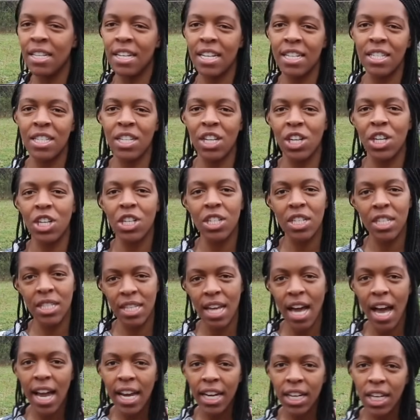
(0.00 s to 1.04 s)
an interior
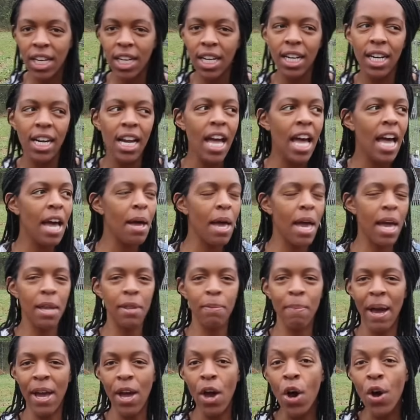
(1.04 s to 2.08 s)
designer
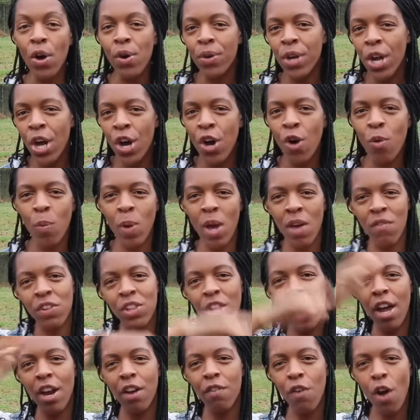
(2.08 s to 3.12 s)
in my own home, we have a
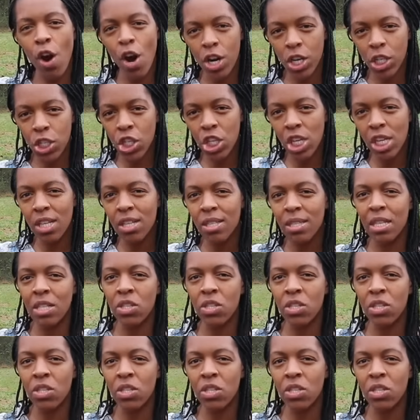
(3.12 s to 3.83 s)
lot of arches.